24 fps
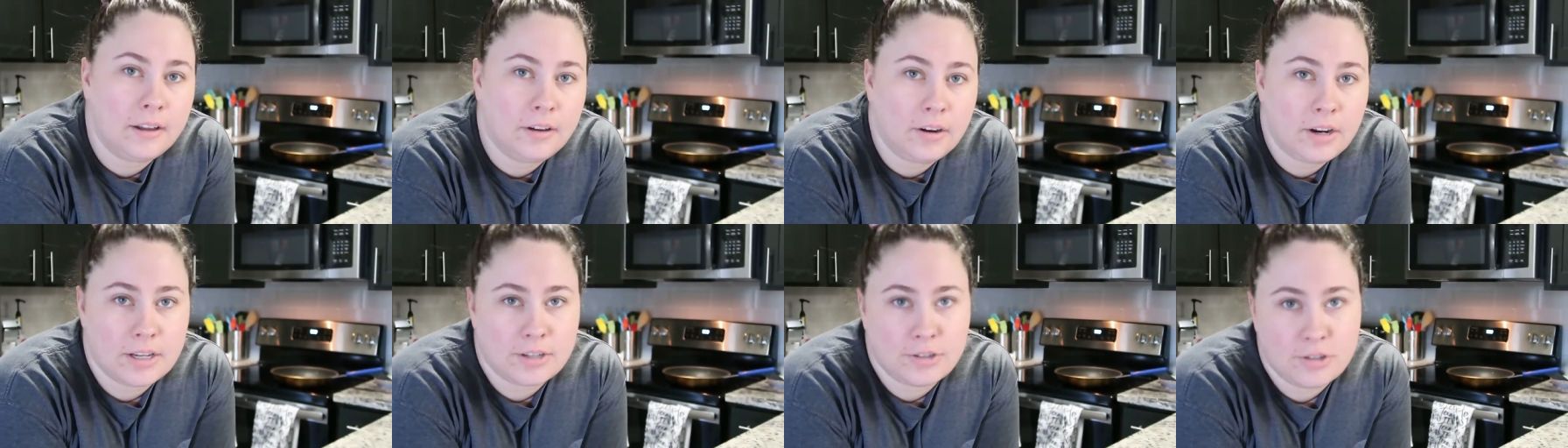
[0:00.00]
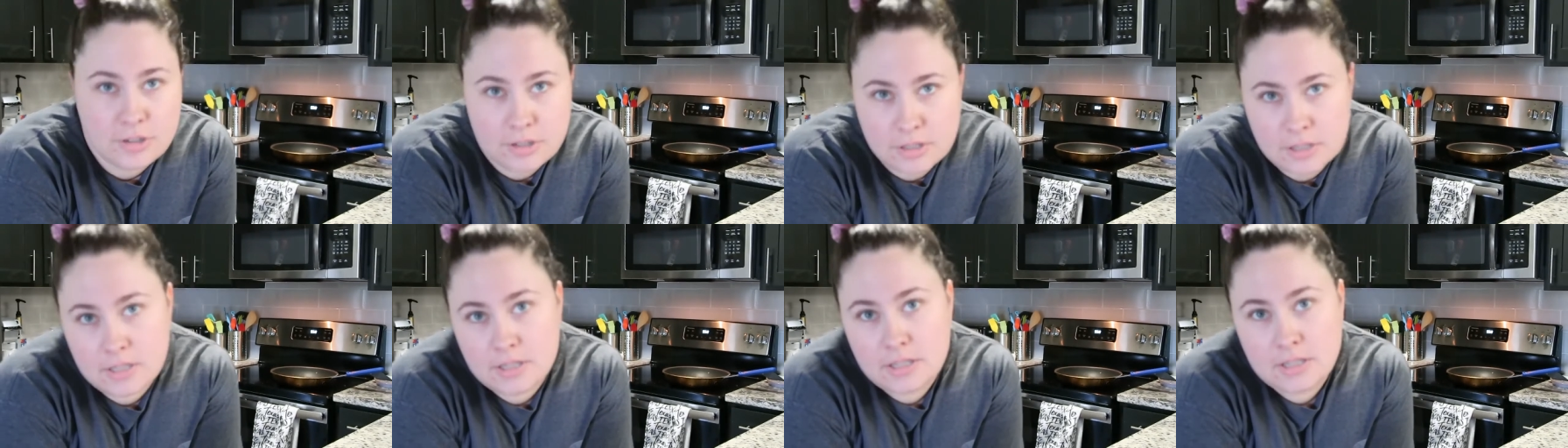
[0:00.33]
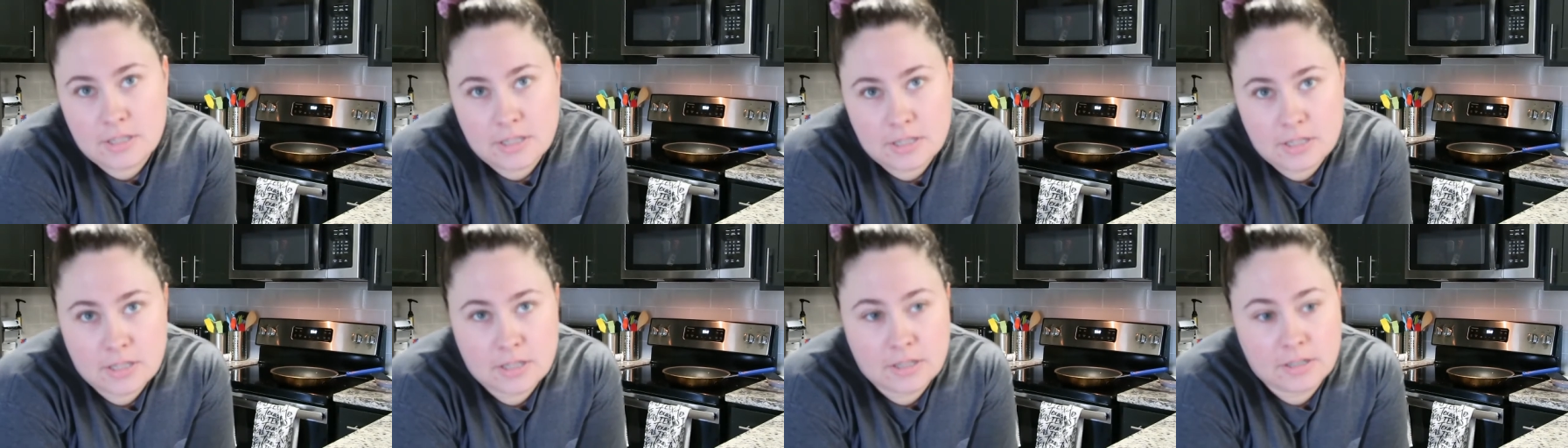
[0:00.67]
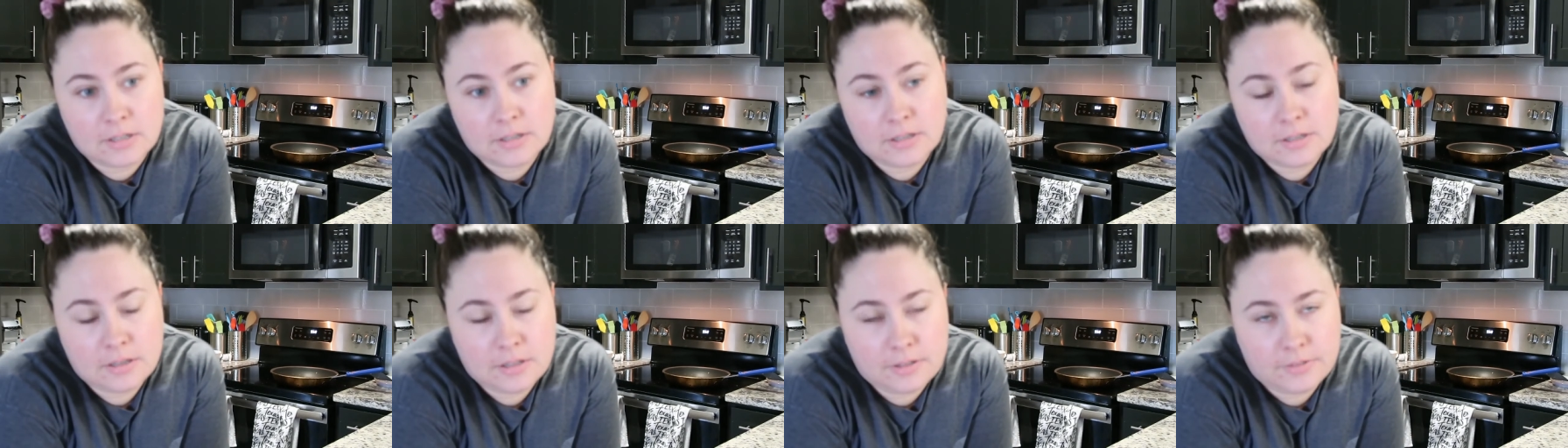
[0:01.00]
Okay, so this is
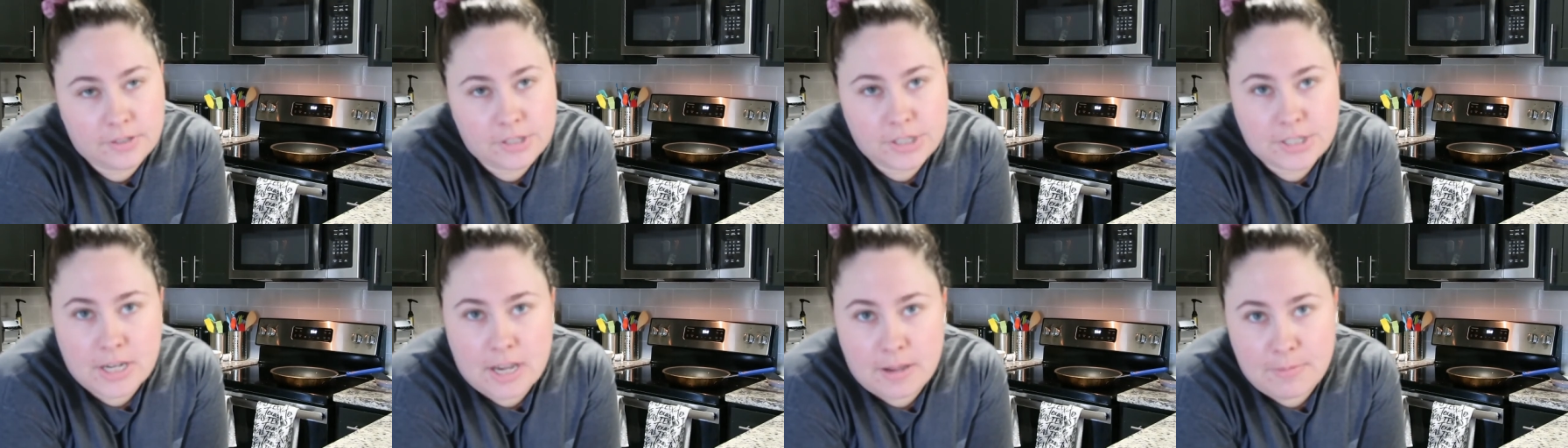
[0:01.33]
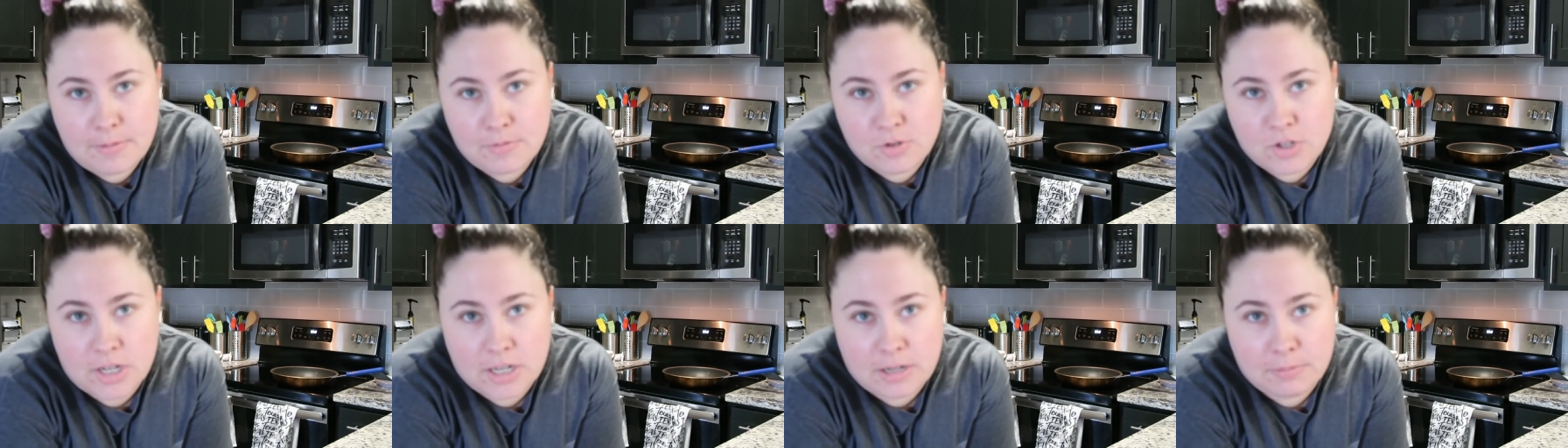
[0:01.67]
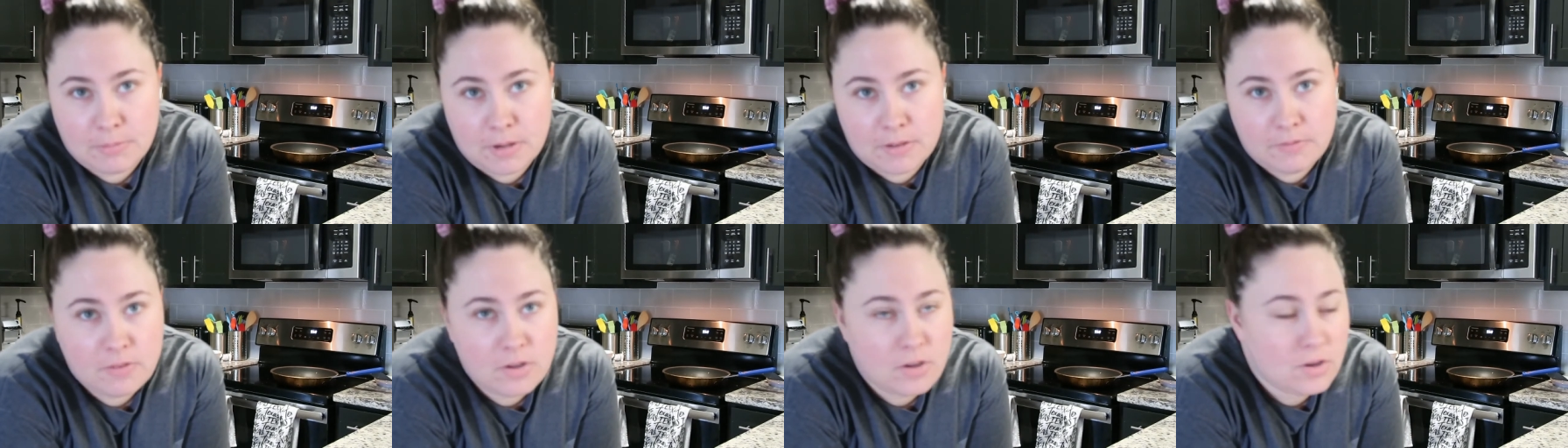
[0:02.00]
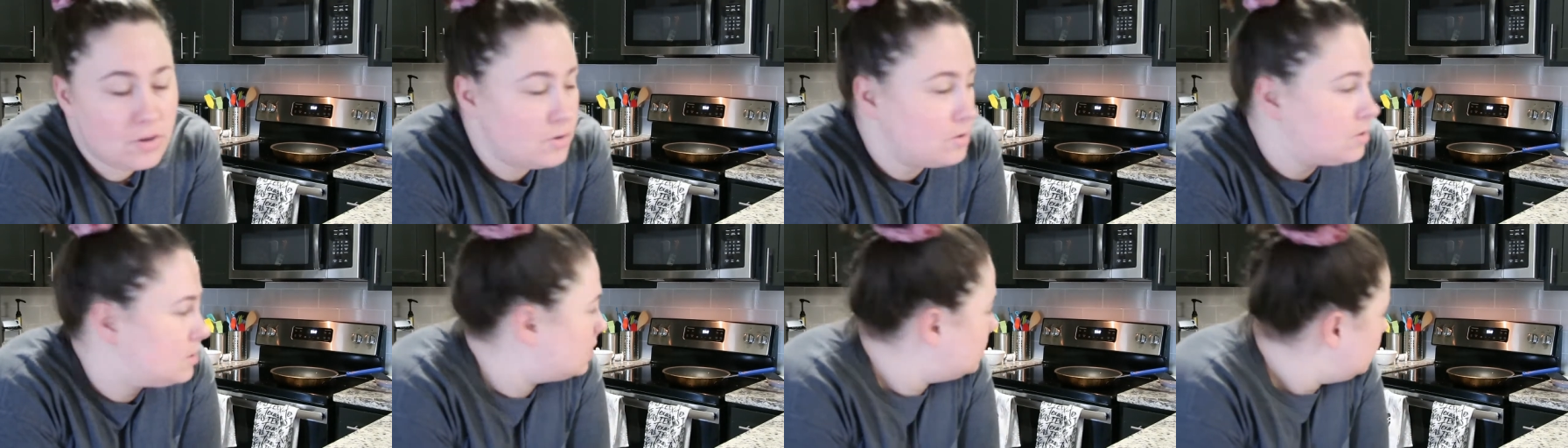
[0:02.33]
the first time I'm checking my
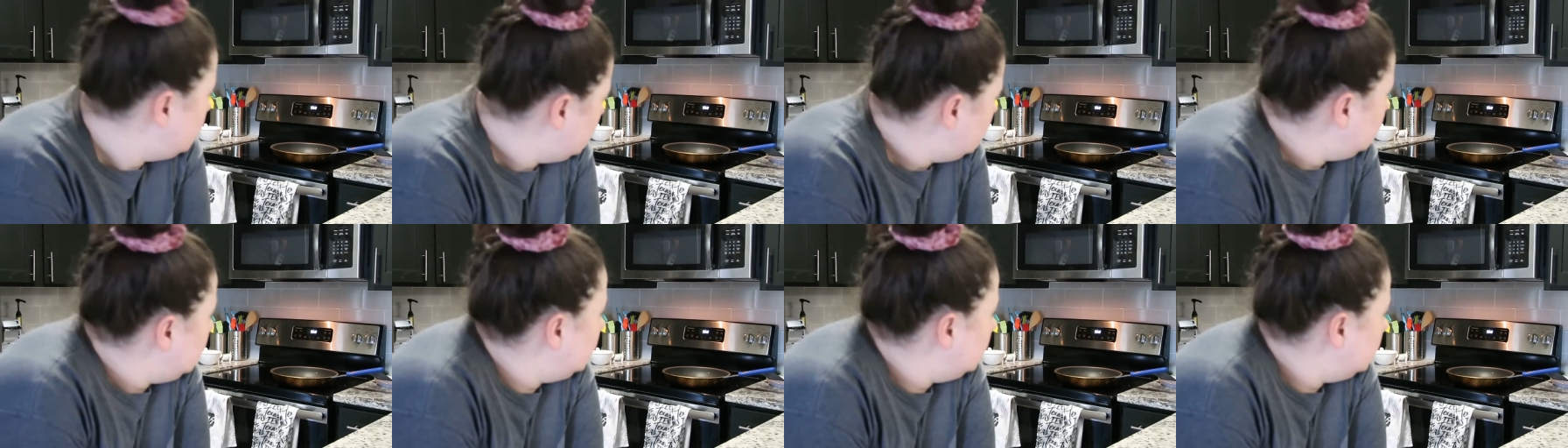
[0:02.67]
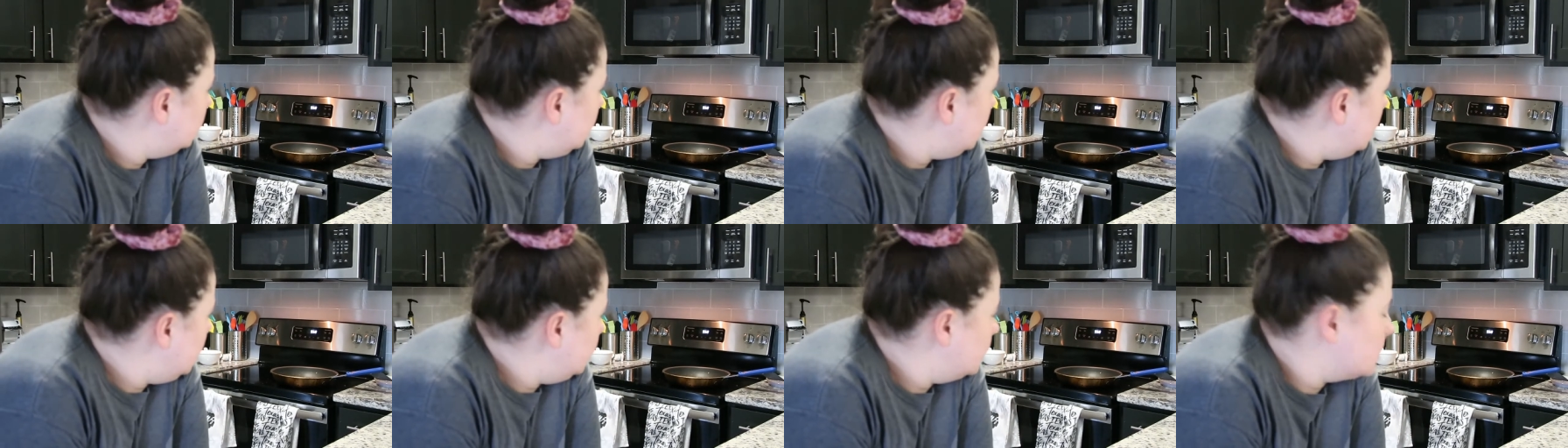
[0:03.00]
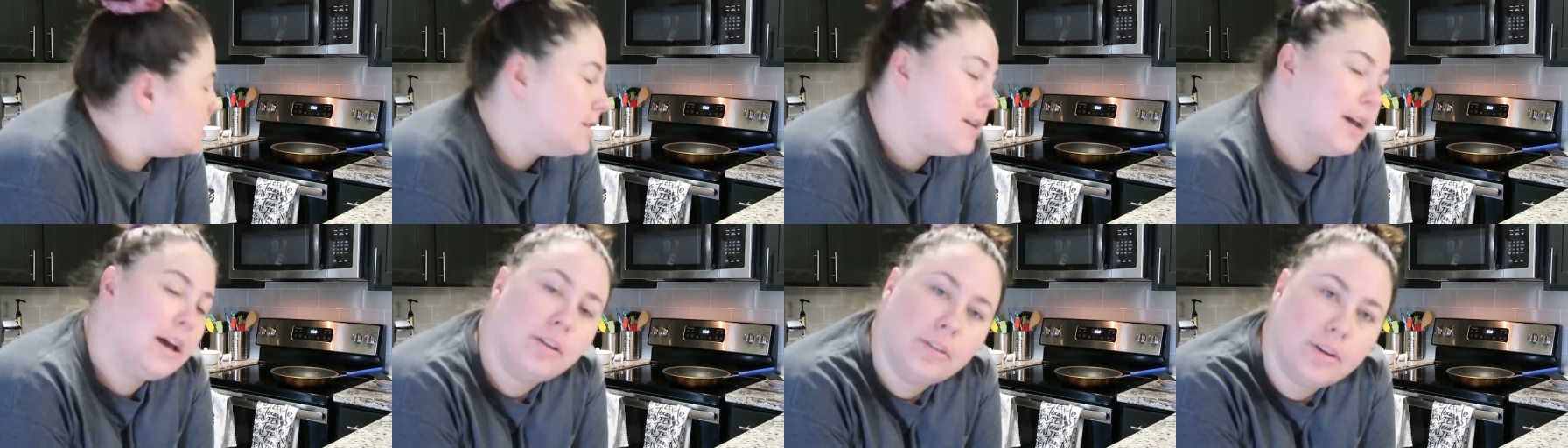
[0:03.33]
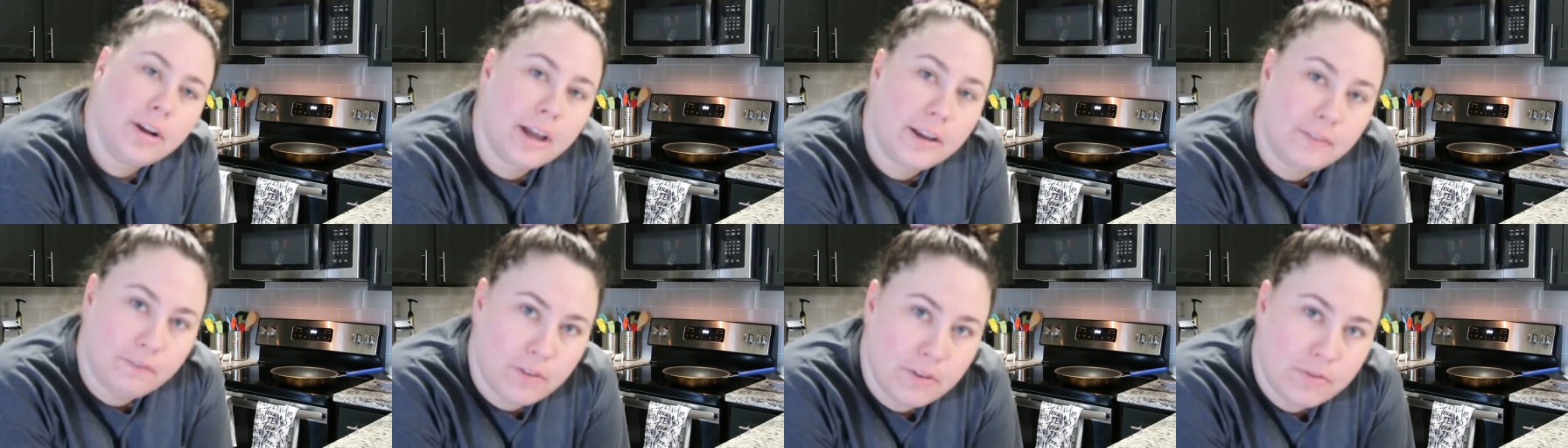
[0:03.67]
phone. It is now
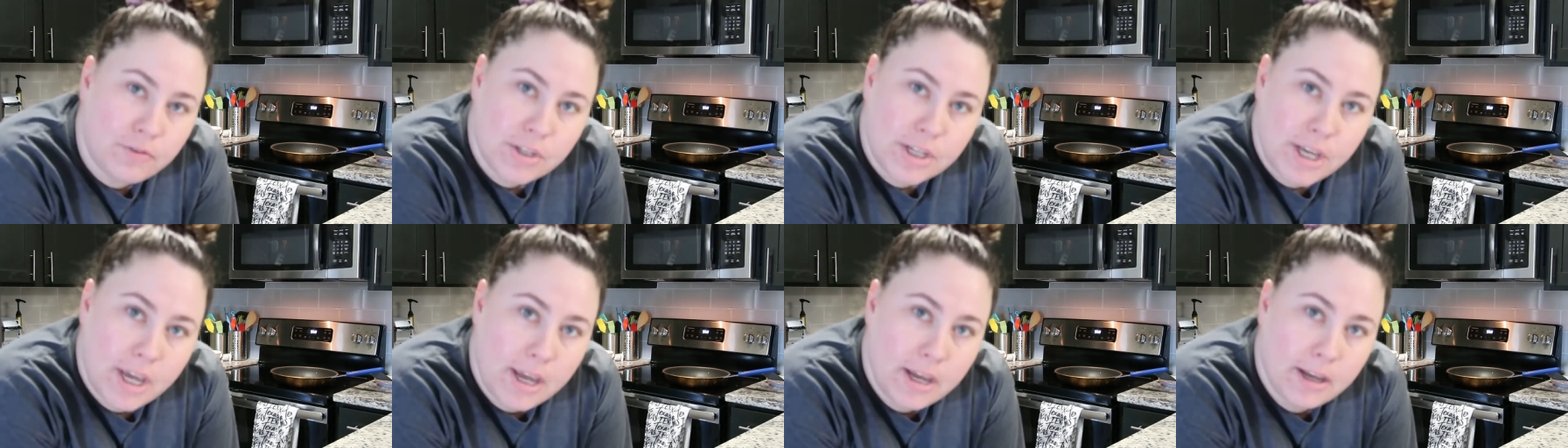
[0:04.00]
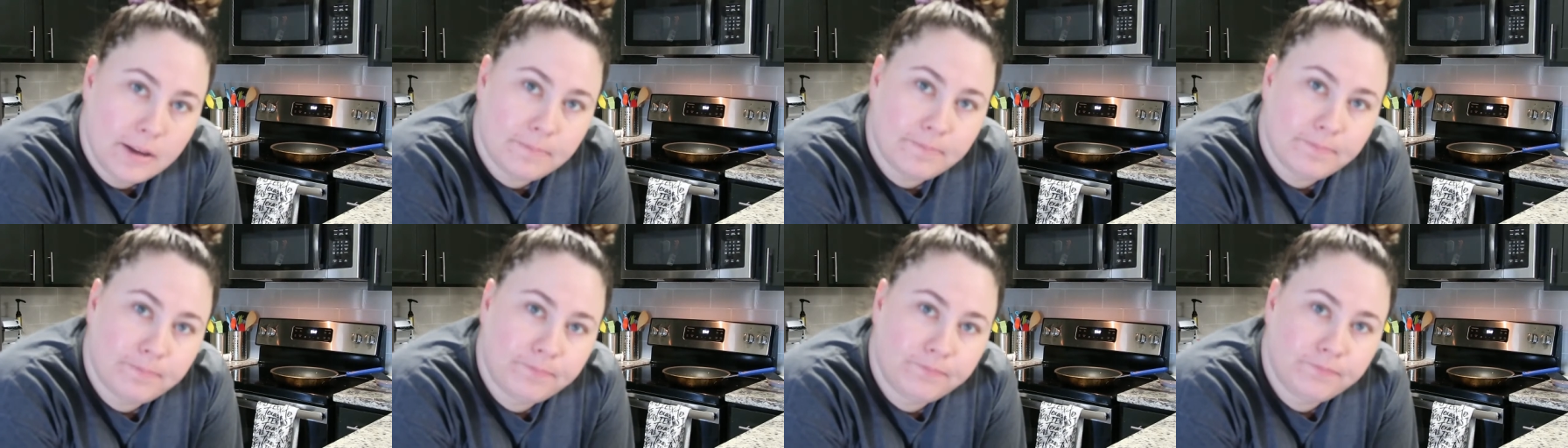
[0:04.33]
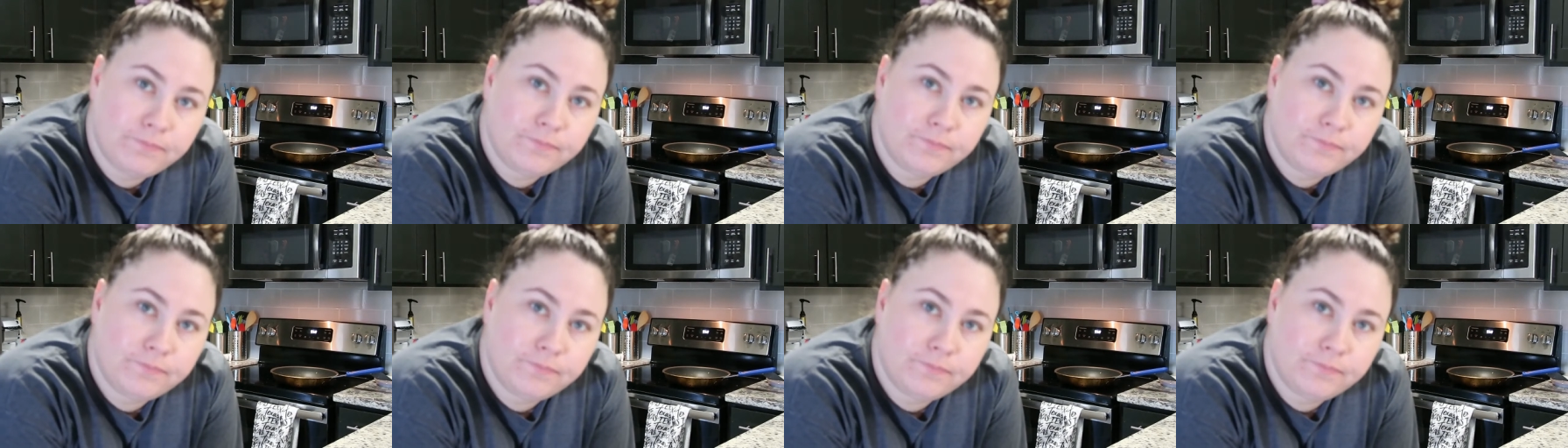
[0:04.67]
9:58.